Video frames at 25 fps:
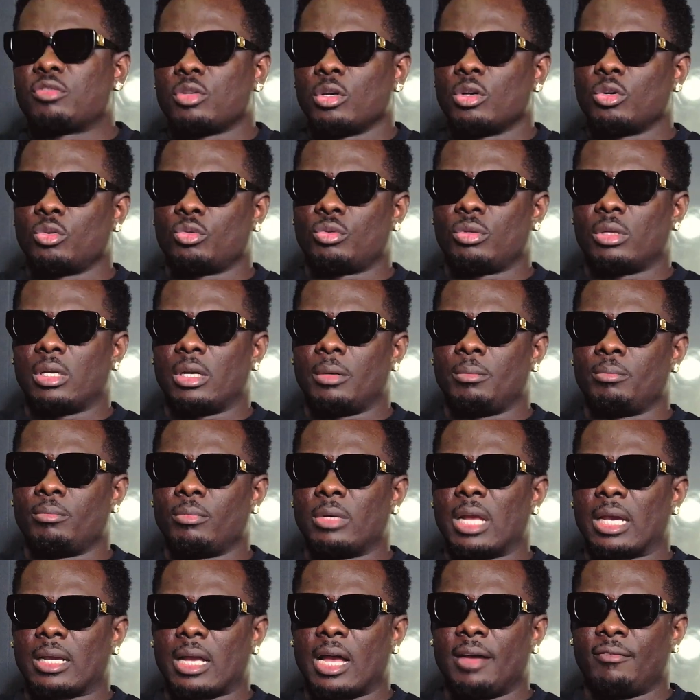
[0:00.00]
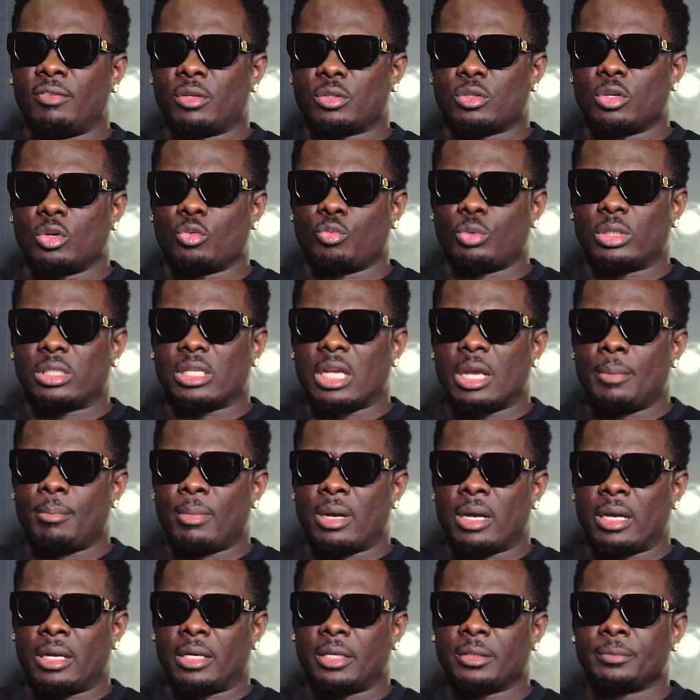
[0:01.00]
songs I have a song with
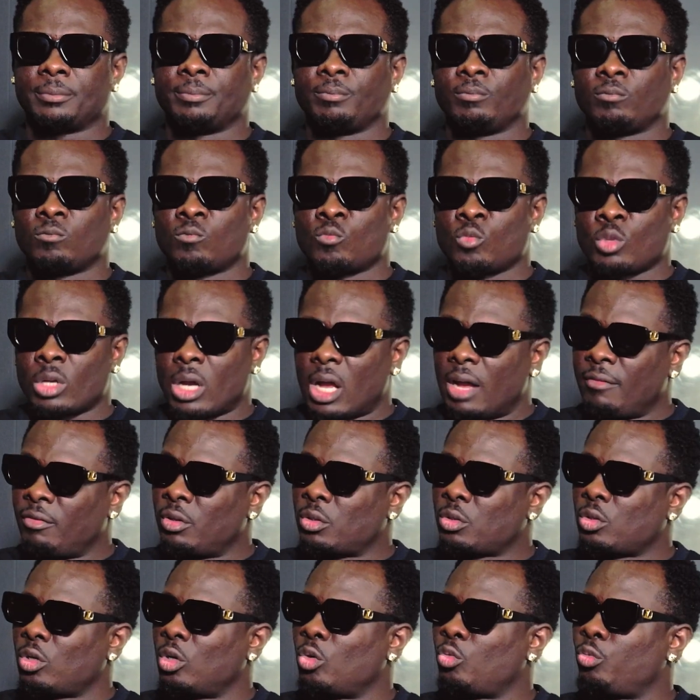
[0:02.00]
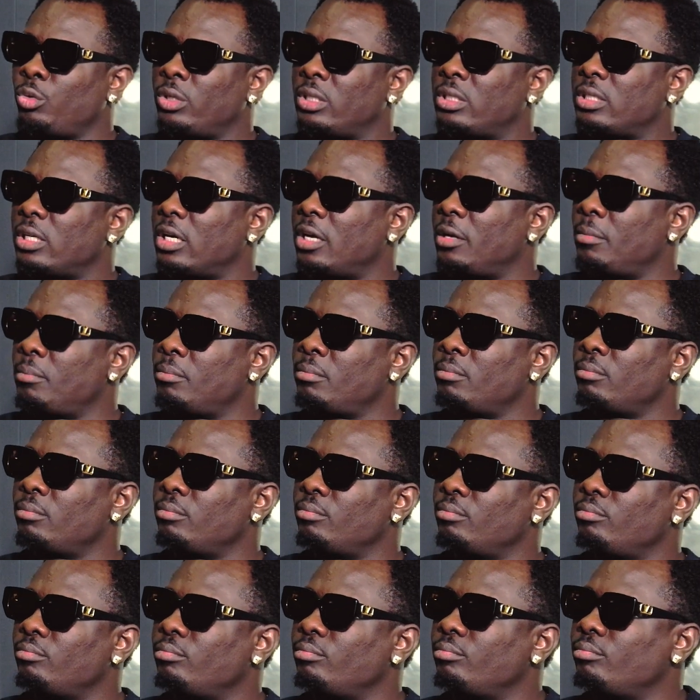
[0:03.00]
MI. I have a song with
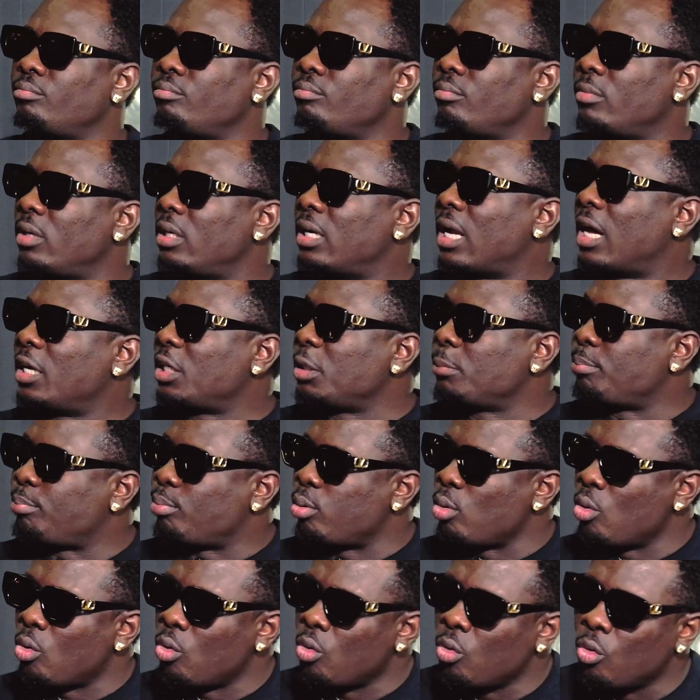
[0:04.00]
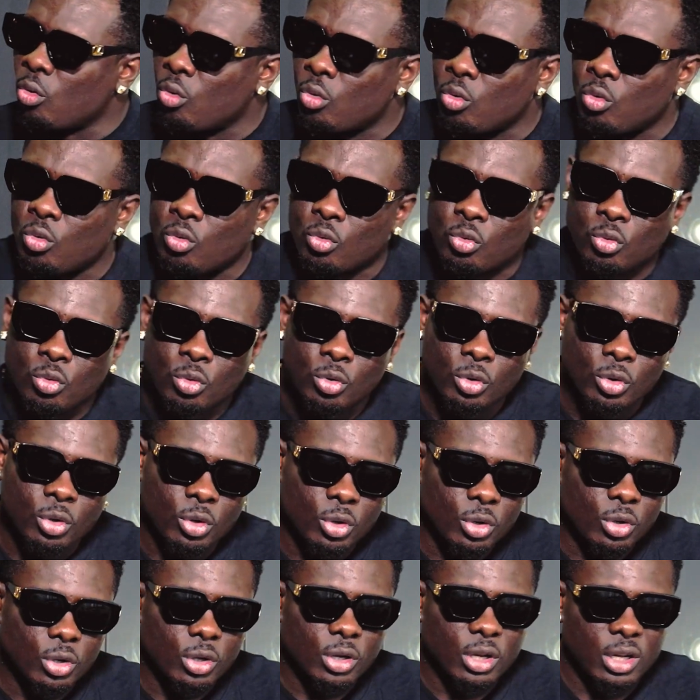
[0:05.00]
Ladipo.
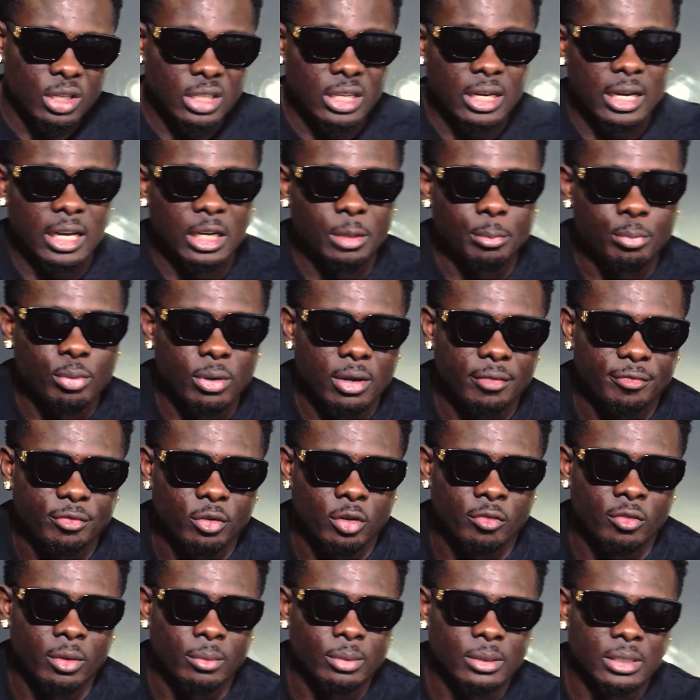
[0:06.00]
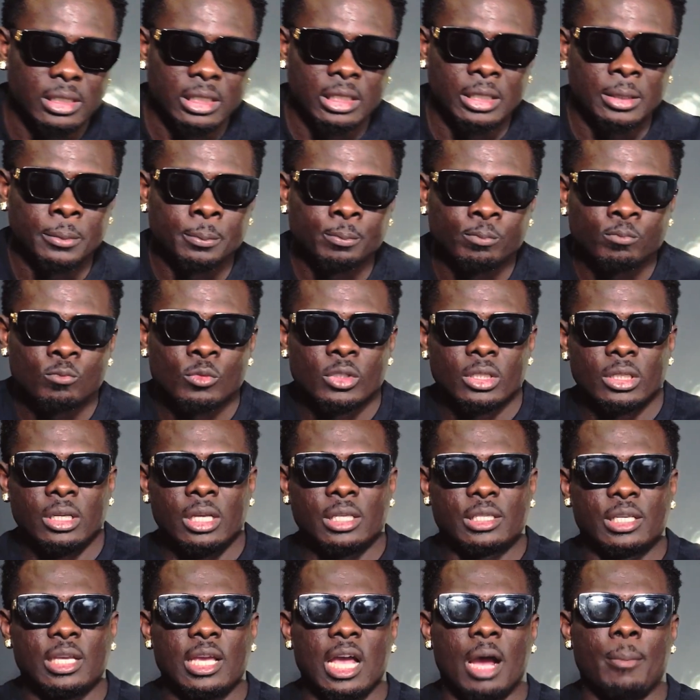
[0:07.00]
Yeah, Ladipo and a few of them.
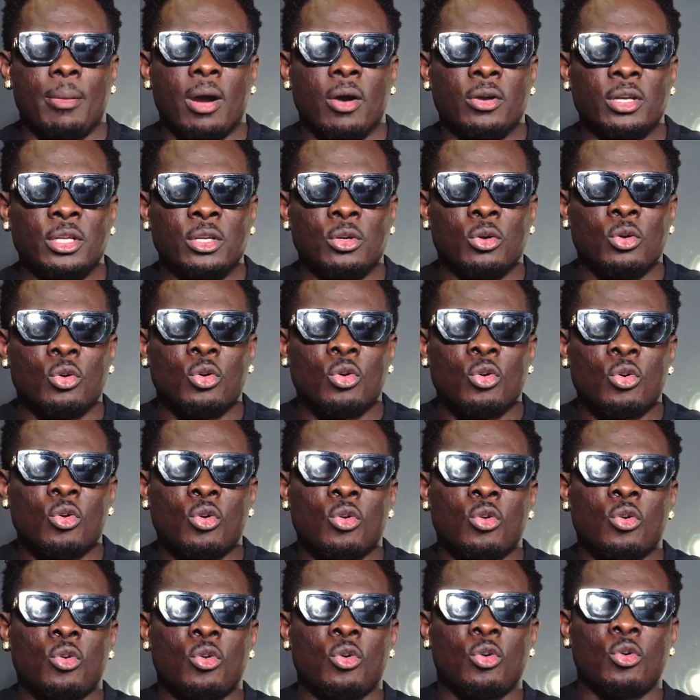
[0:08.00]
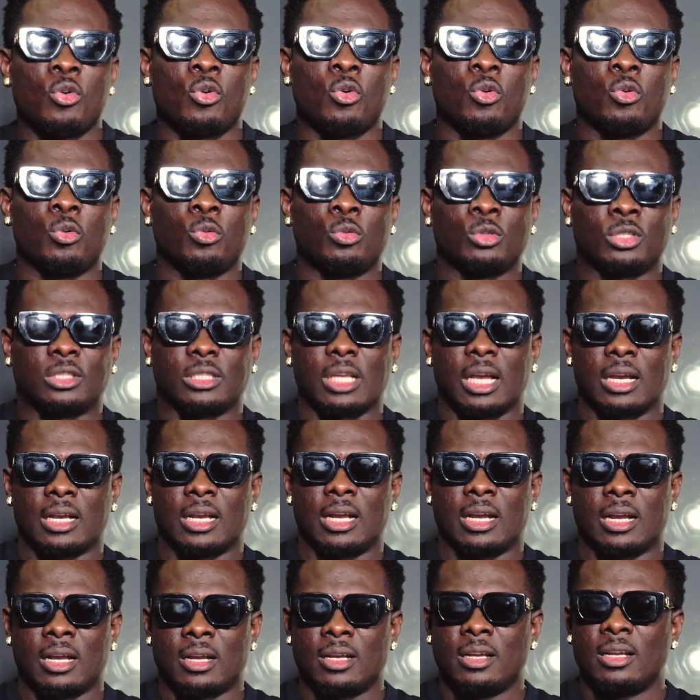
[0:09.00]
You see about the whole
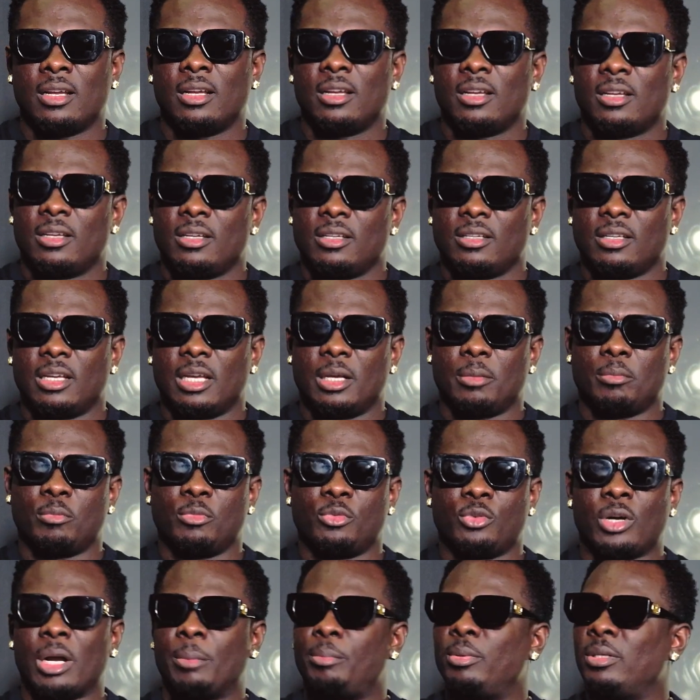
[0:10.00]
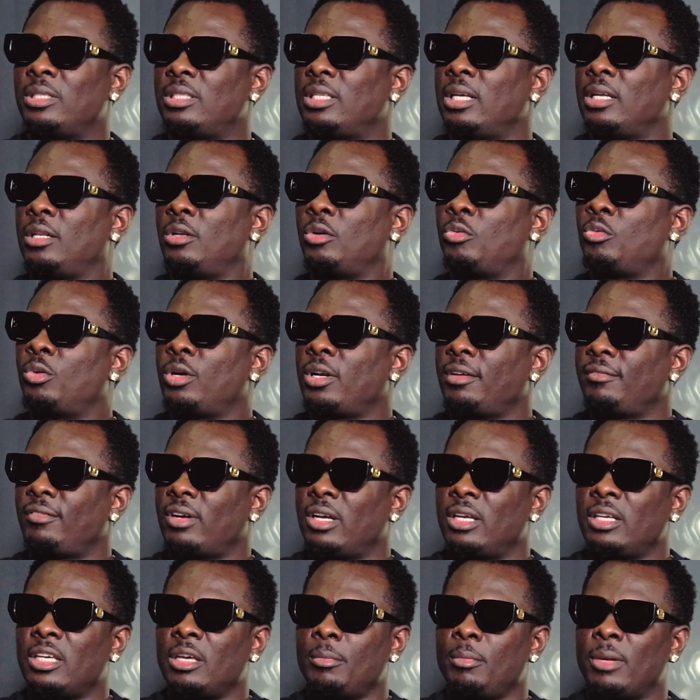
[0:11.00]
saga, rap is dead or
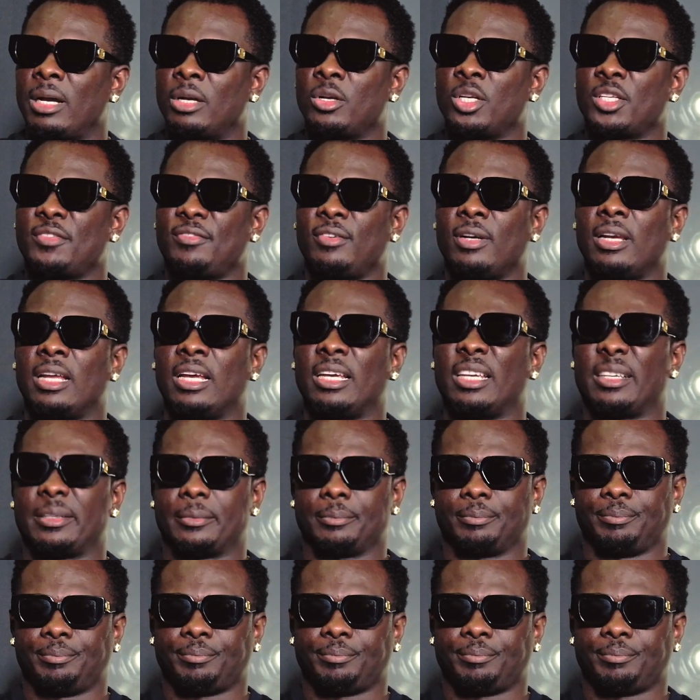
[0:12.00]
whatever. You get me? I just feel like,